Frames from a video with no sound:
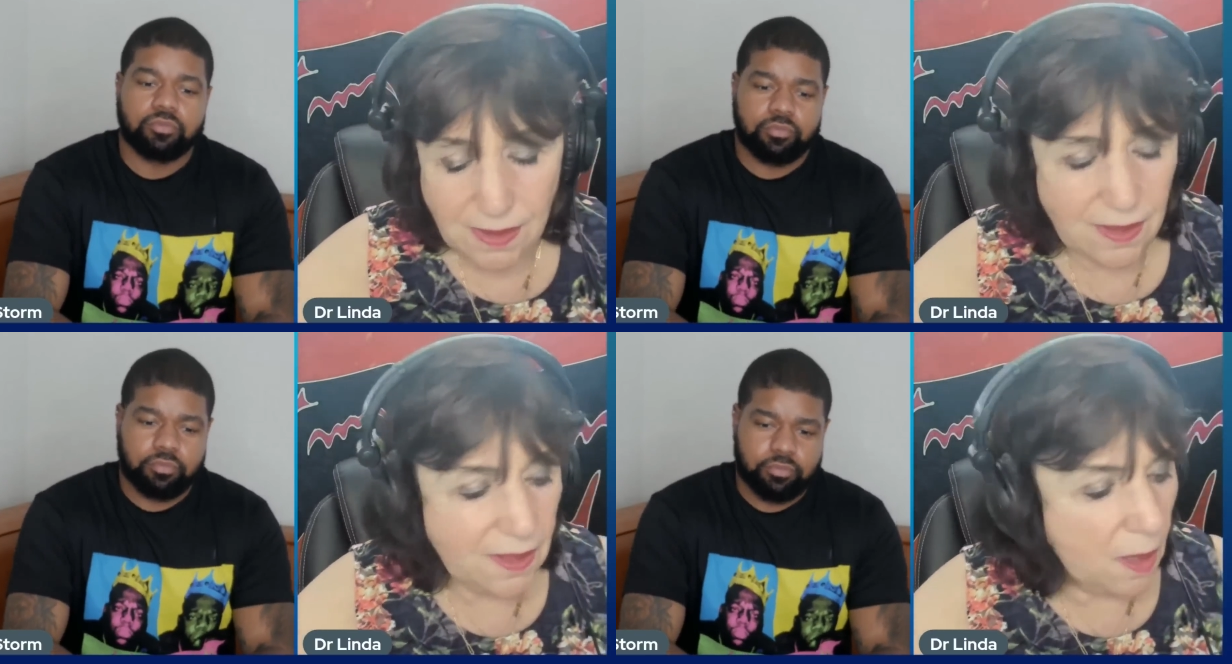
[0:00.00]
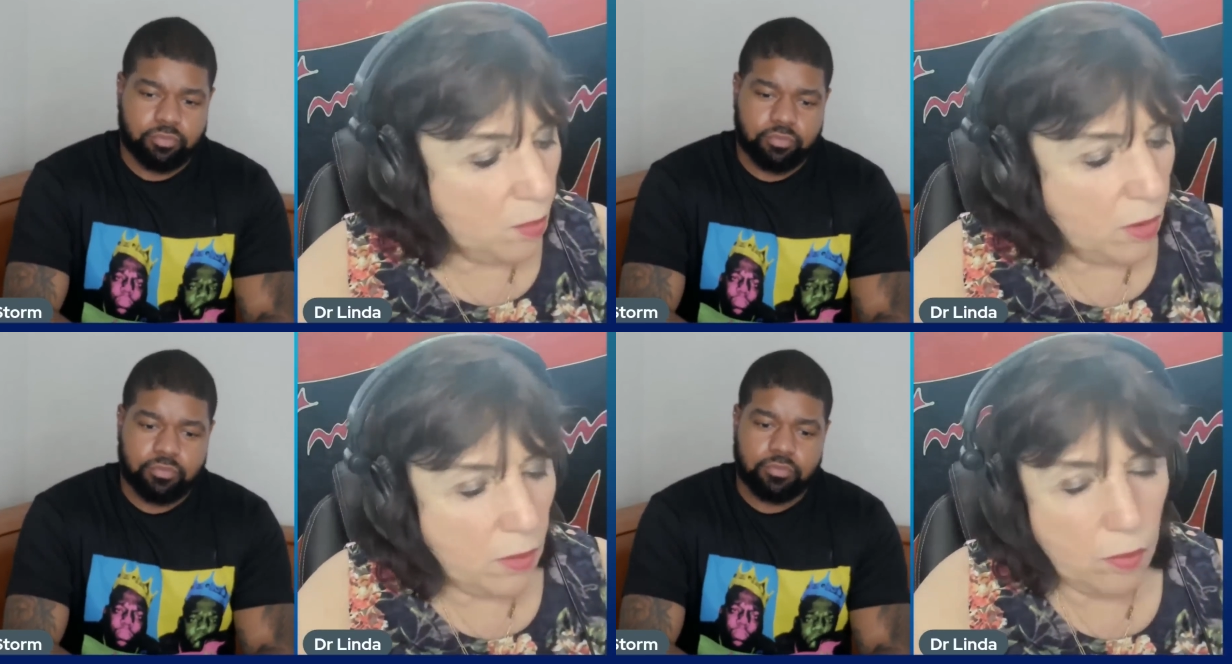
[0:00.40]
Speaker 1: and
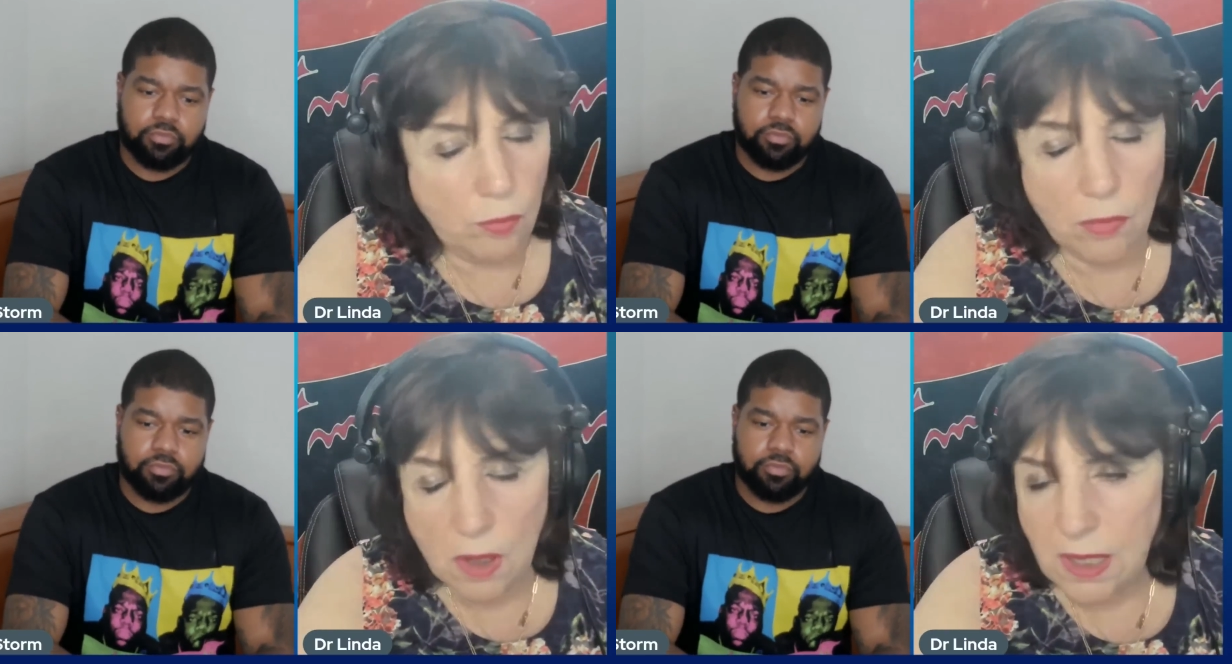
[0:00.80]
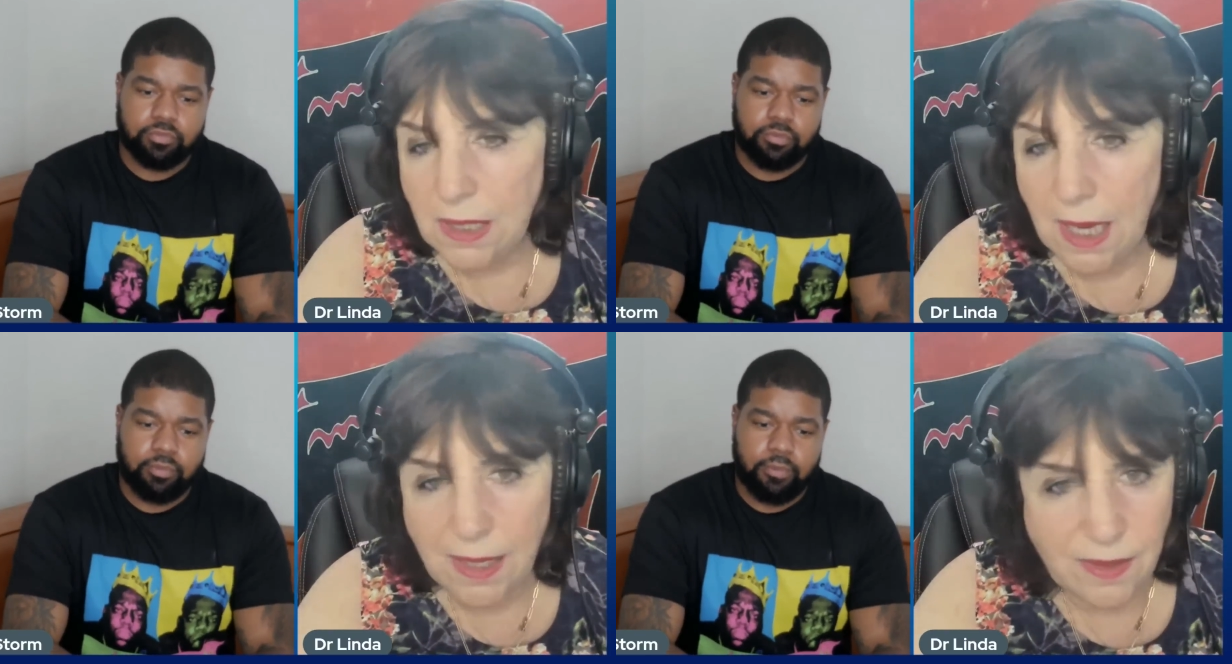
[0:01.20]
some were really
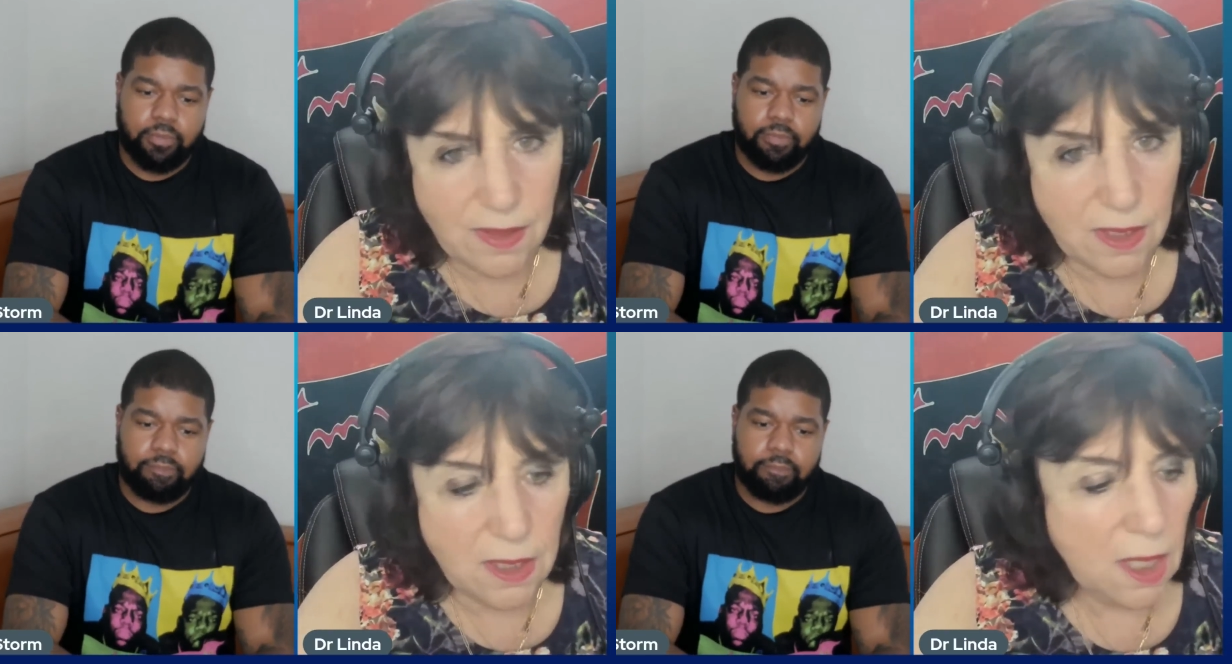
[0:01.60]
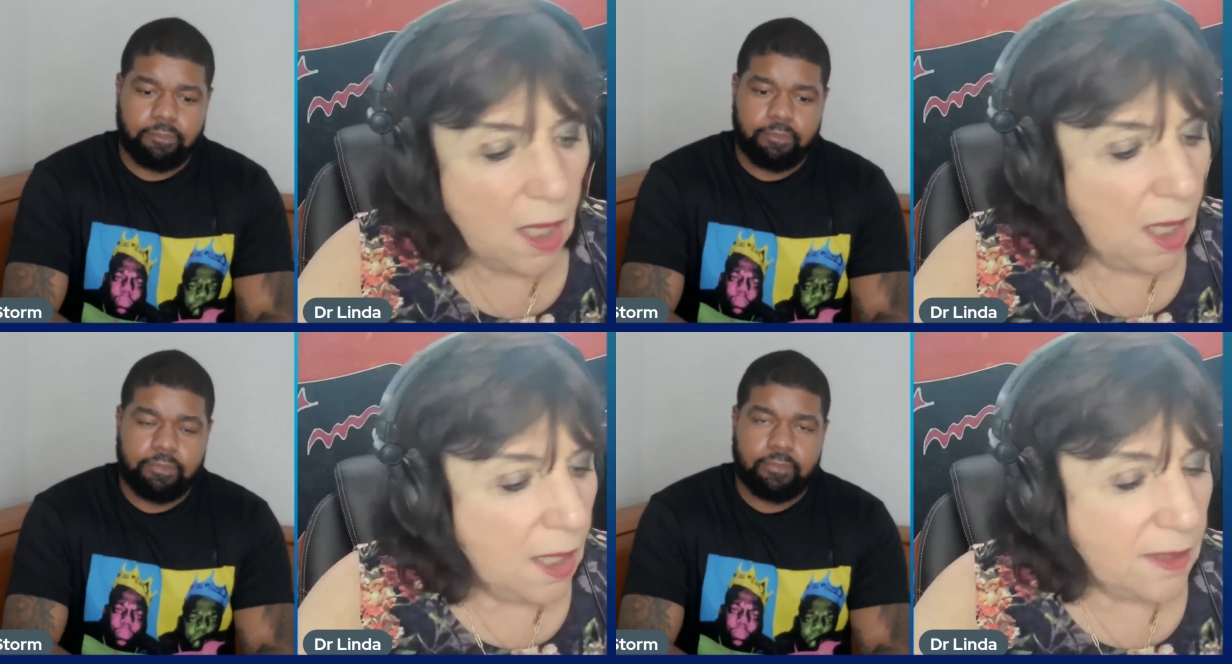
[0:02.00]
nasty.
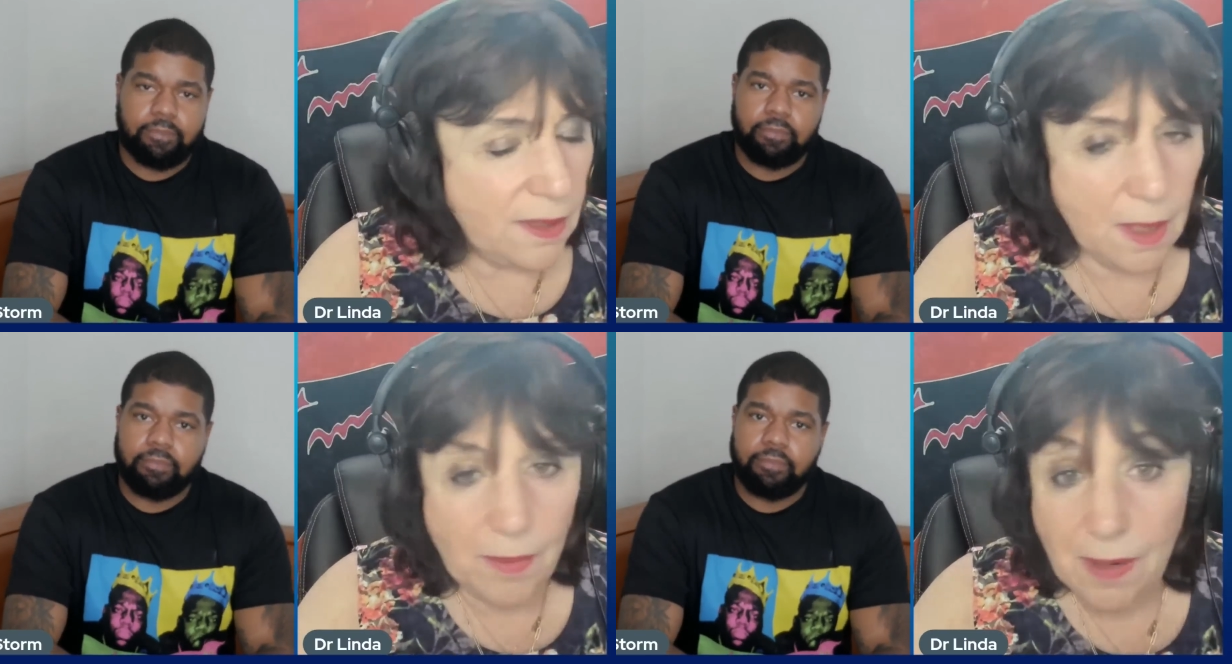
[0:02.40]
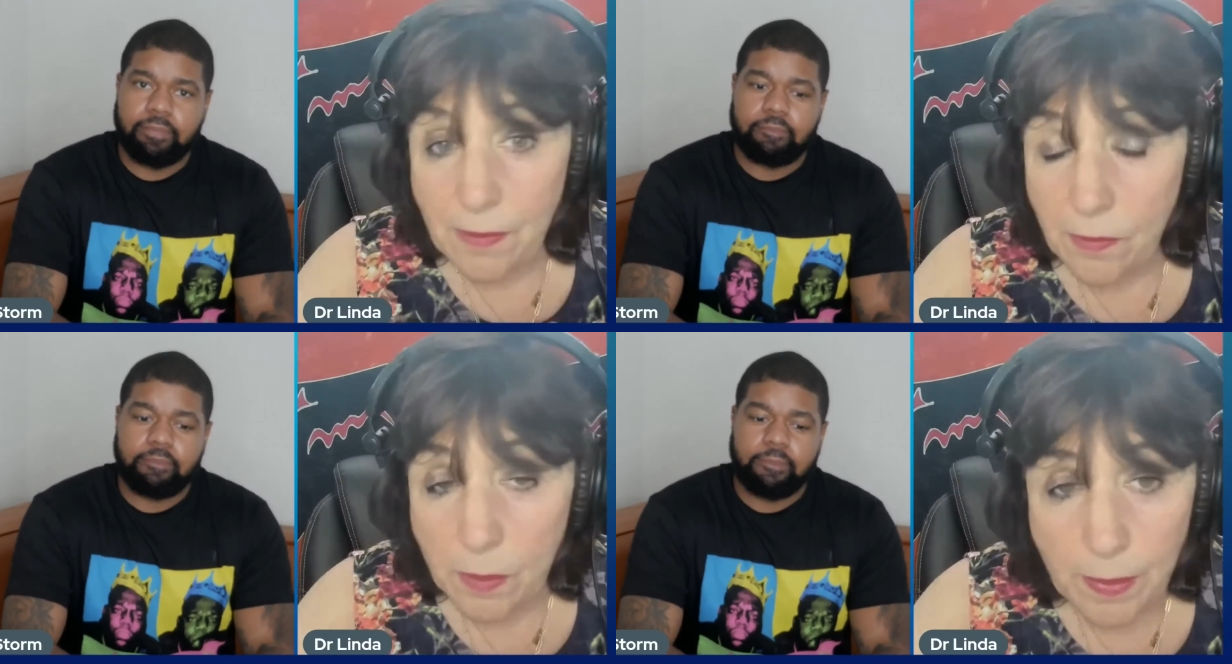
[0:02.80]
Some never
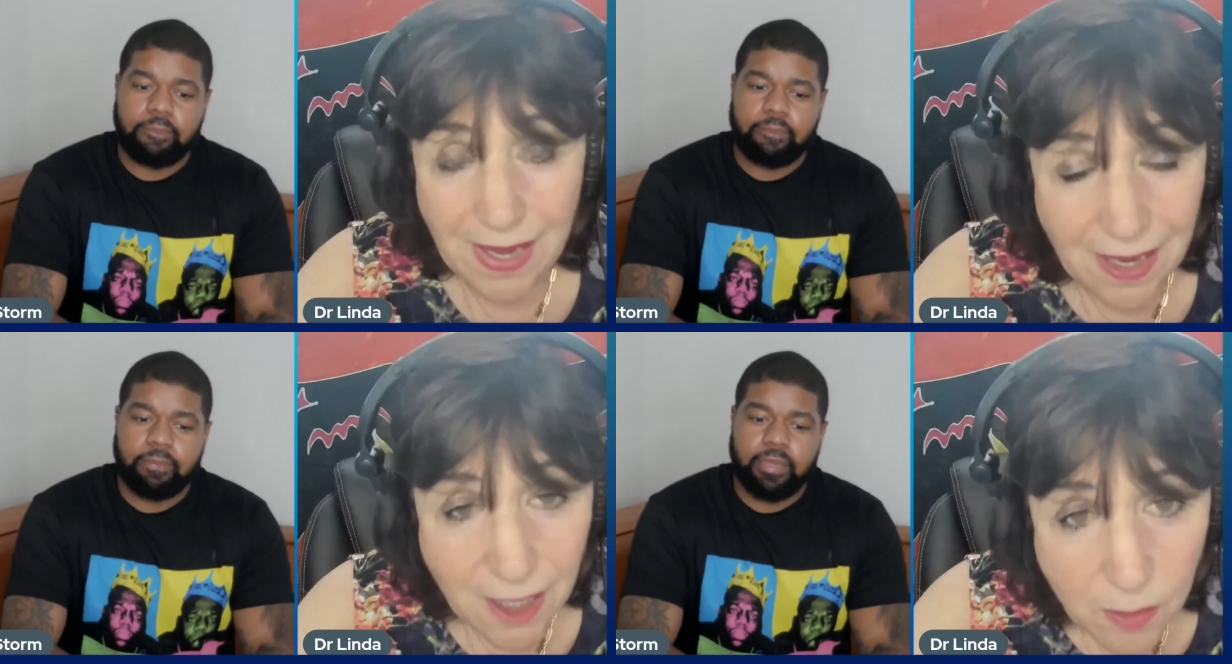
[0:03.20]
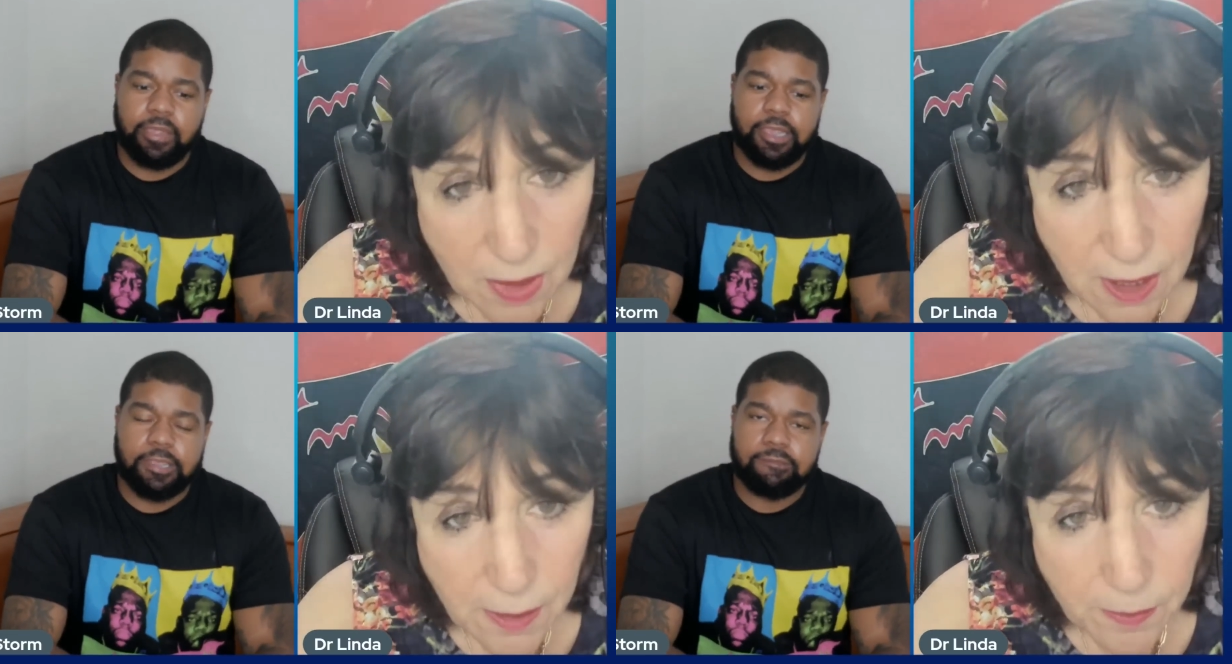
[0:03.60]
even paid
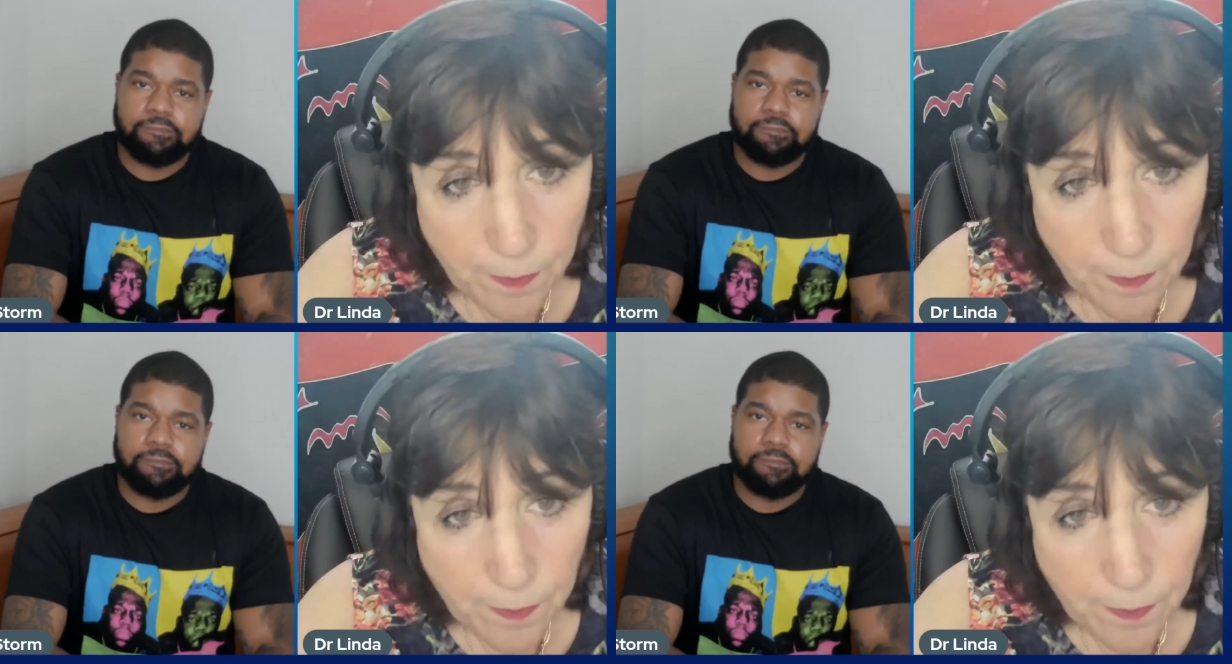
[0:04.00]
me.